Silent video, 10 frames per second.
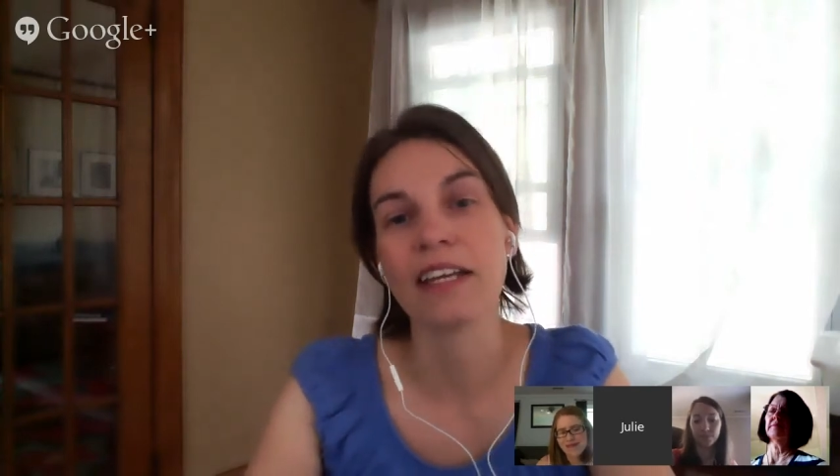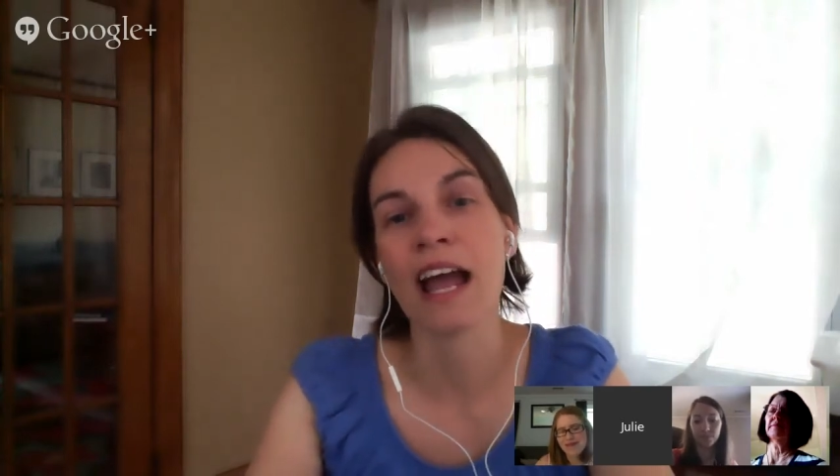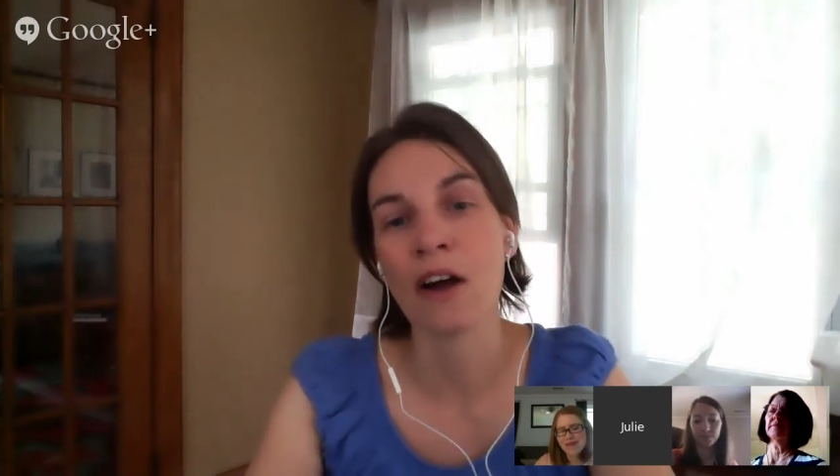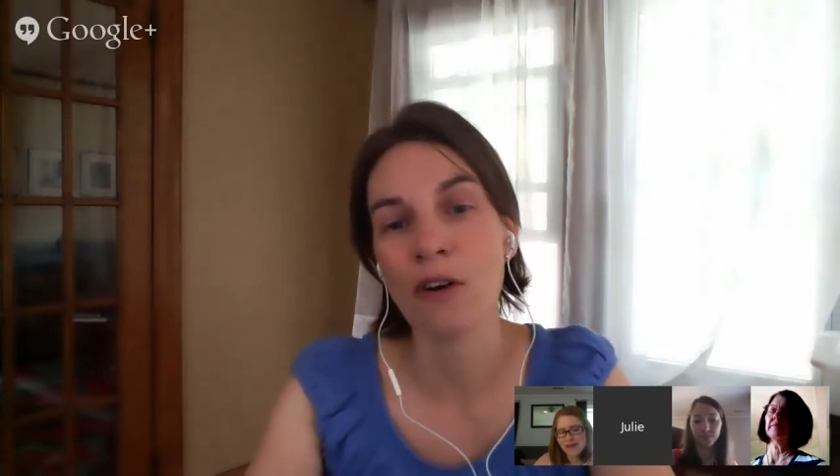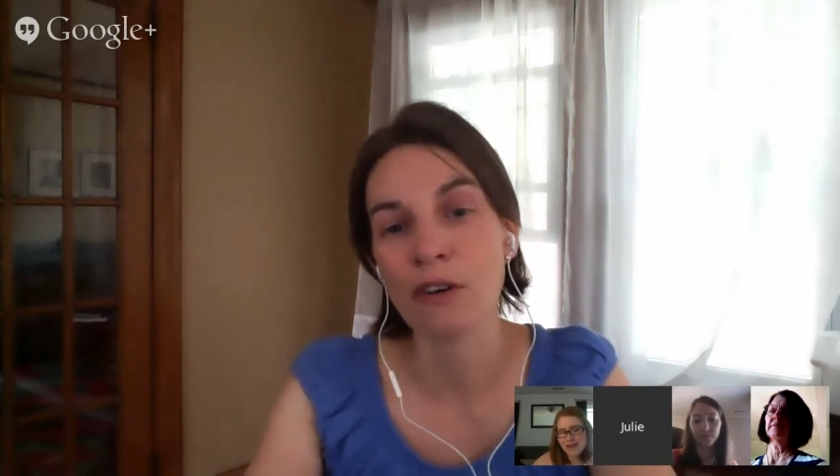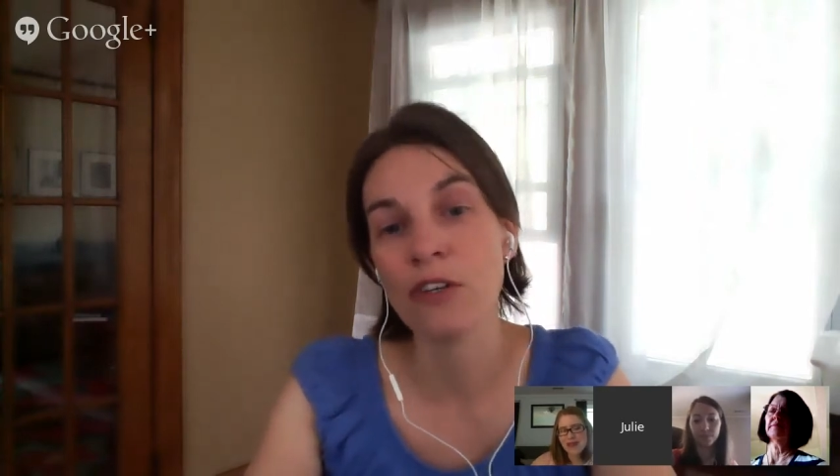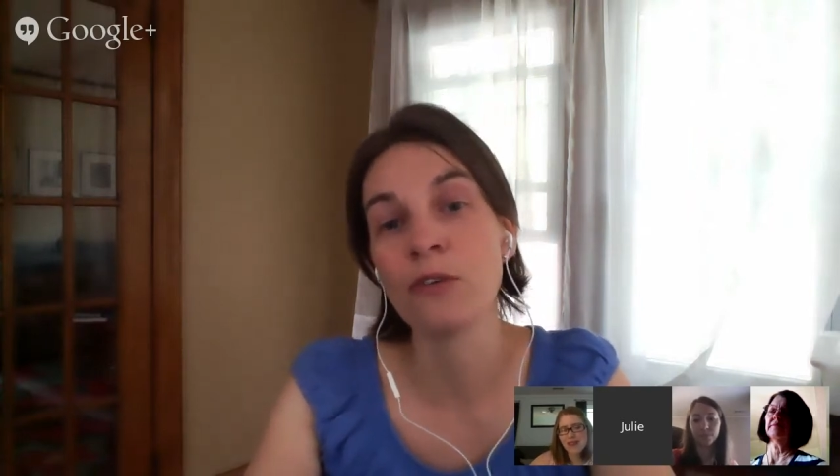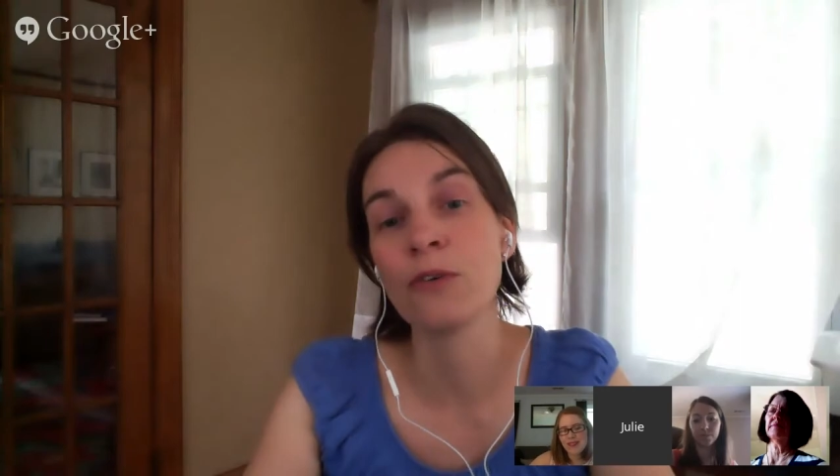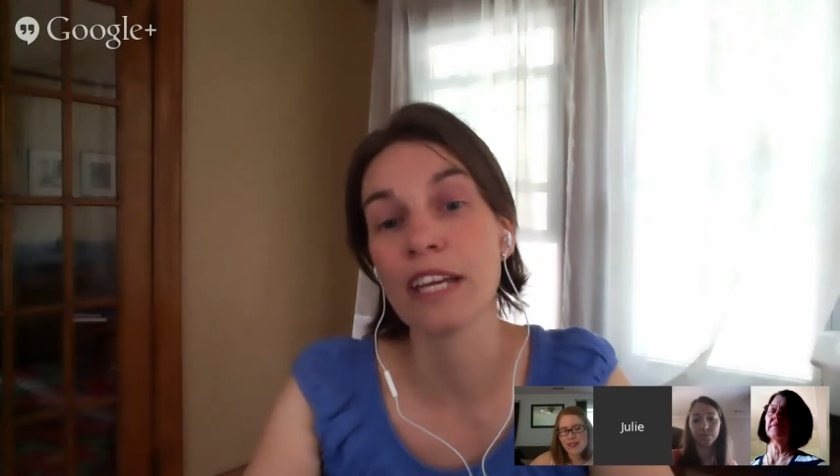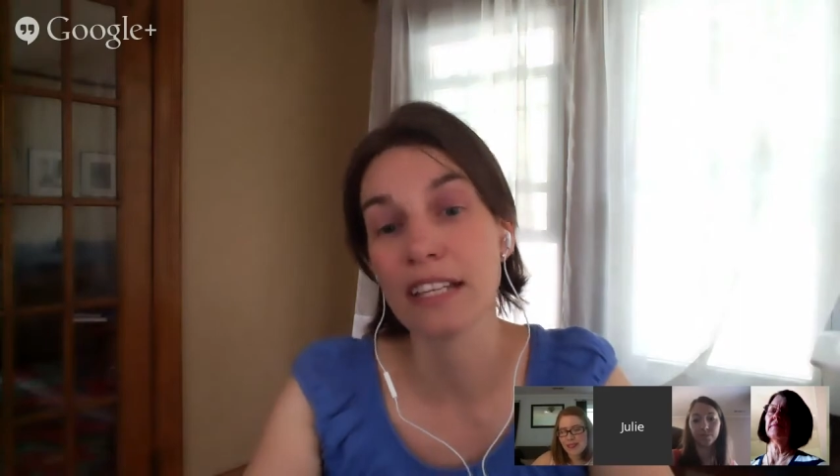now
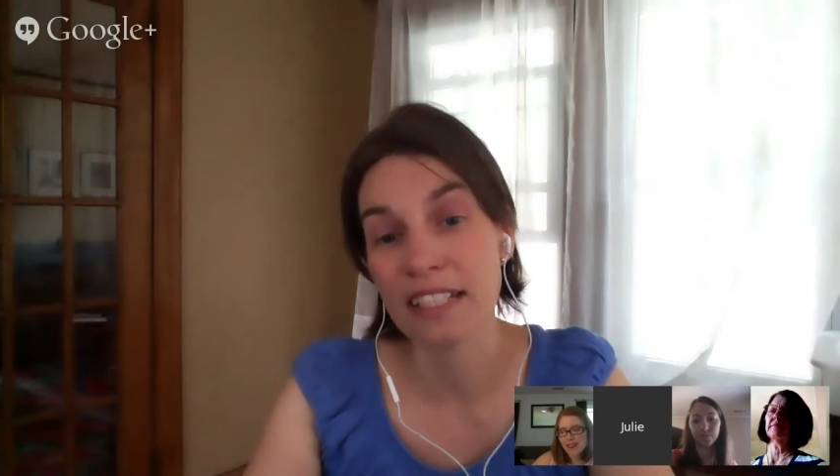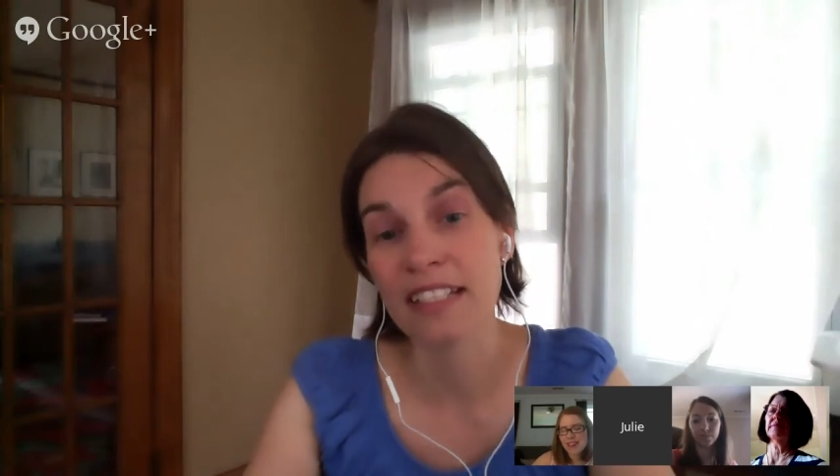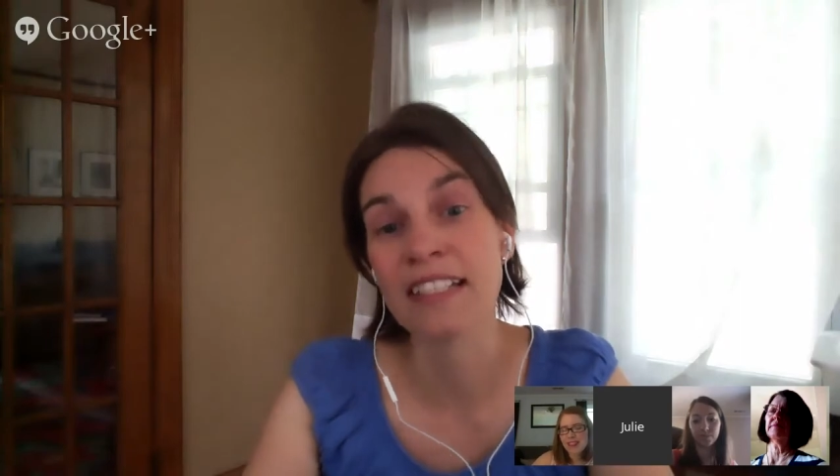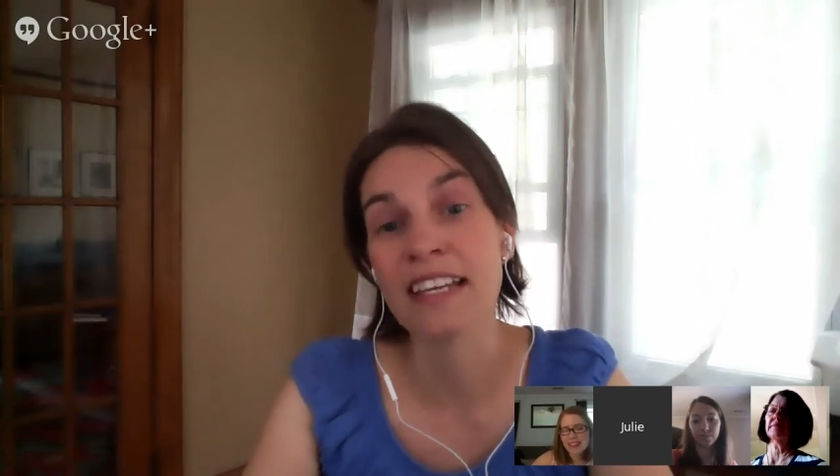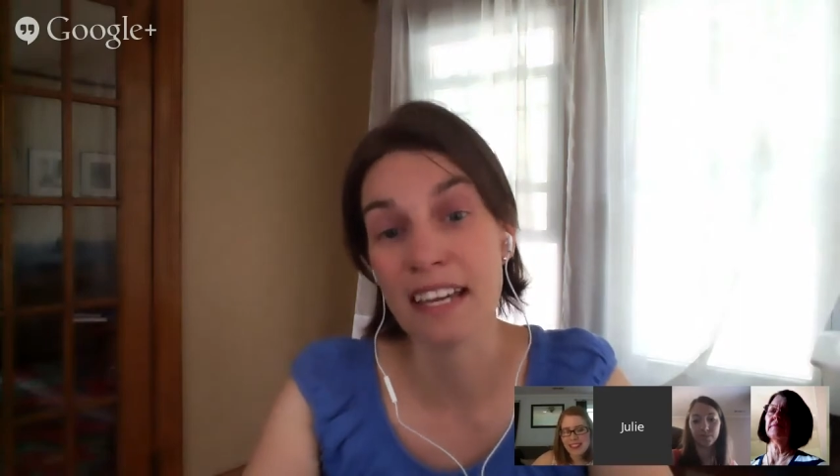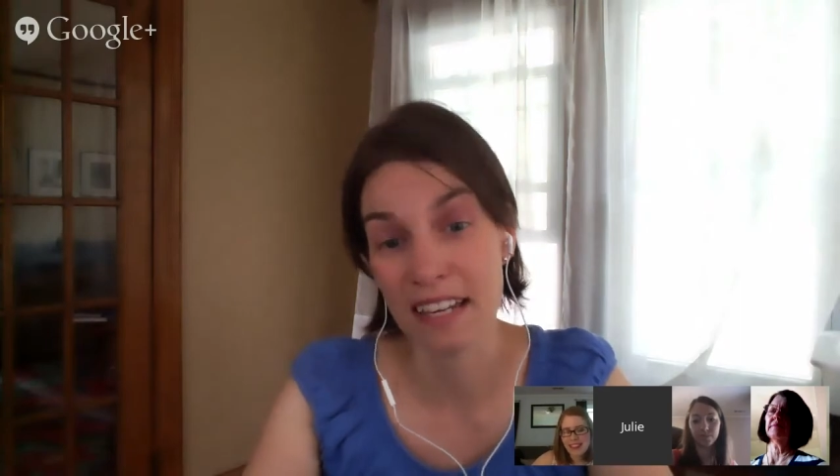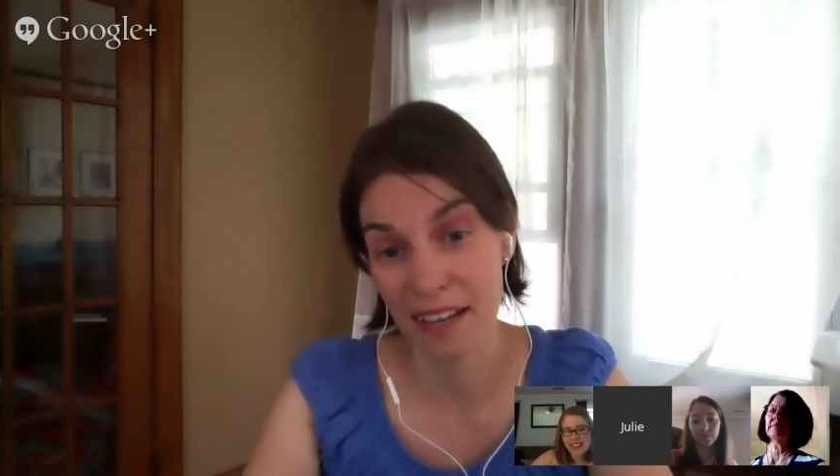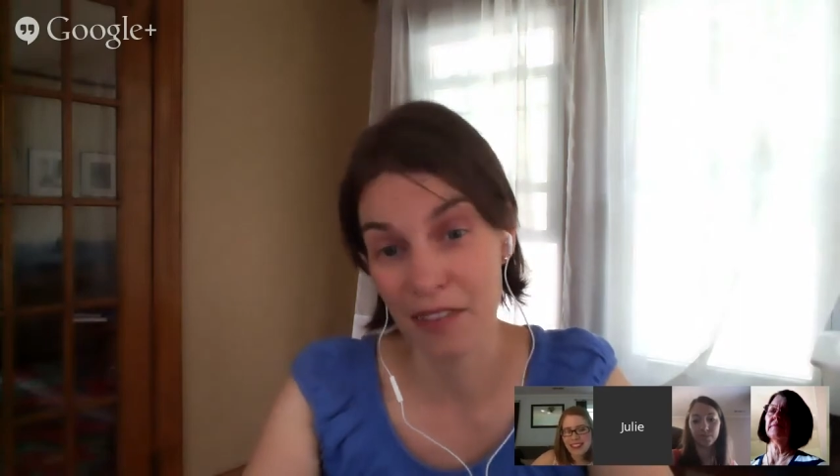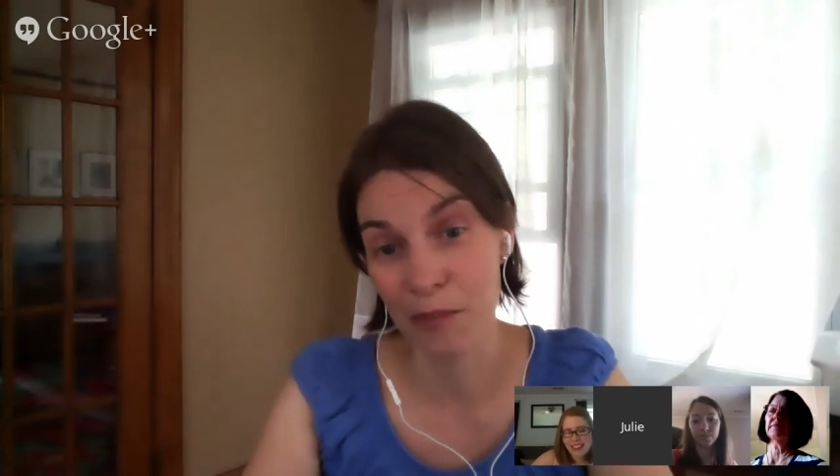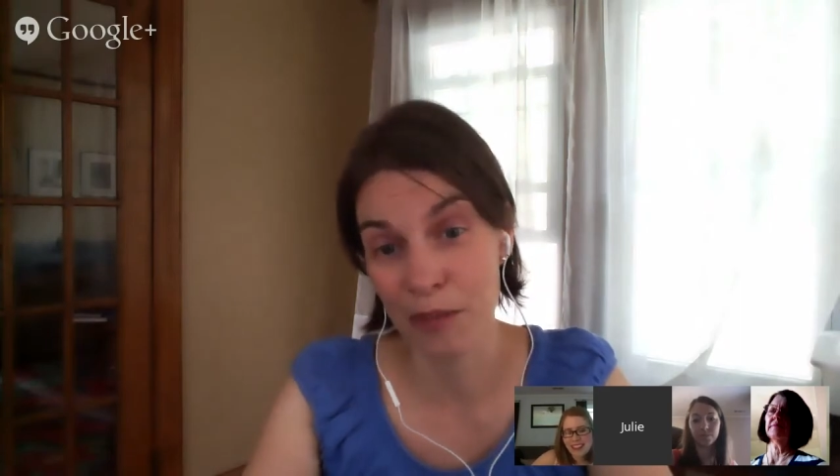you get to sit
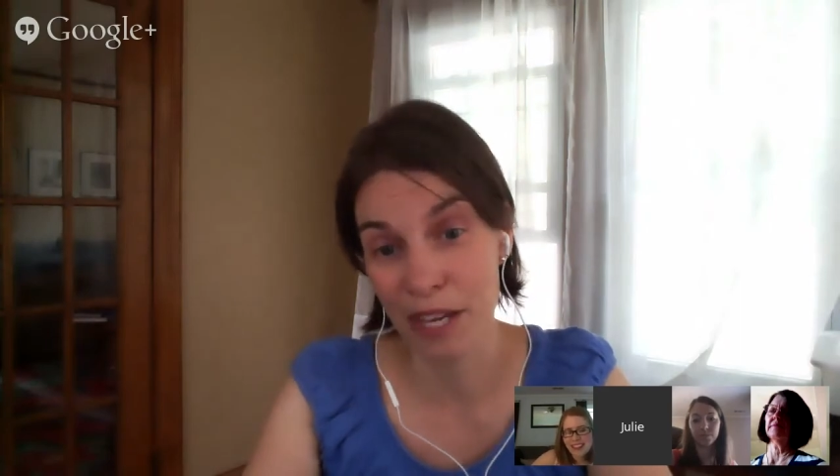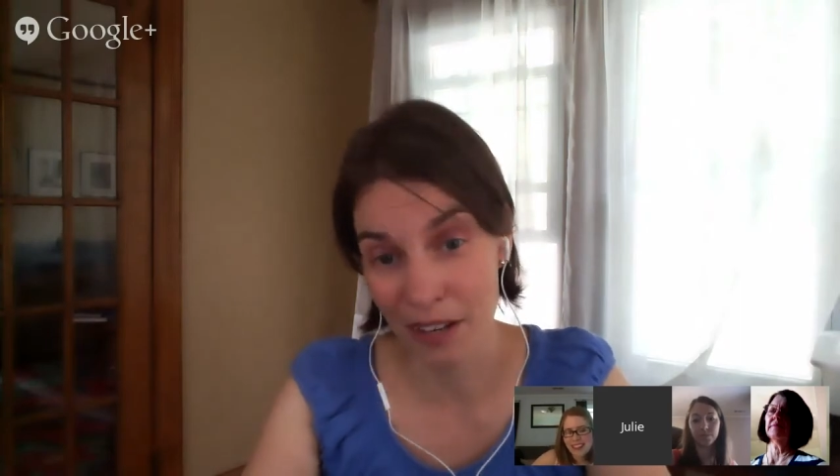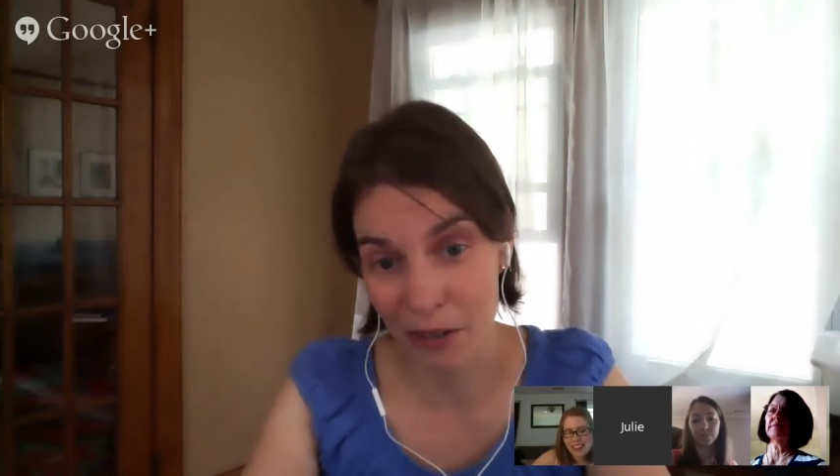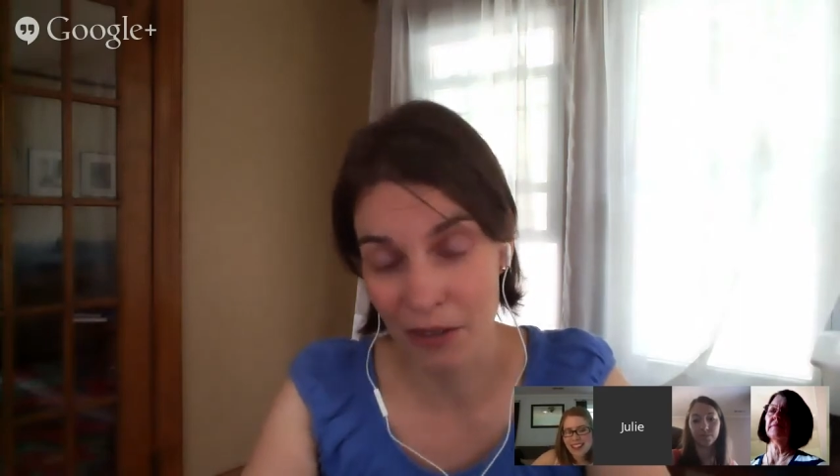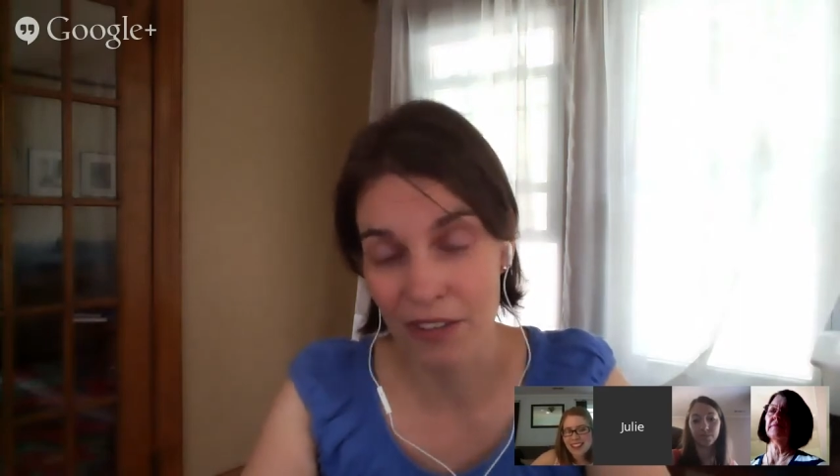at the piano.